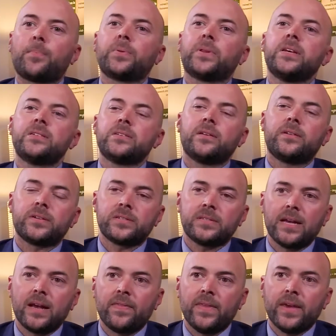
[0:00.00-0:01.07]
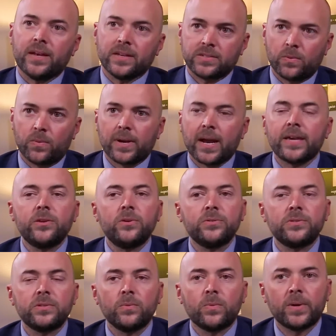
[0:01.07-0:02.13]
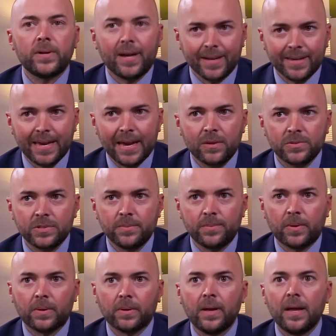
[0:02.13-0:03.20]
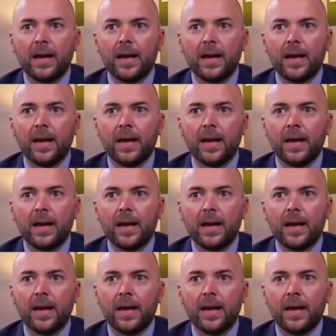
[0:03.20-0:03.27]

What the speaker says: please understand this. When I use the word accountable,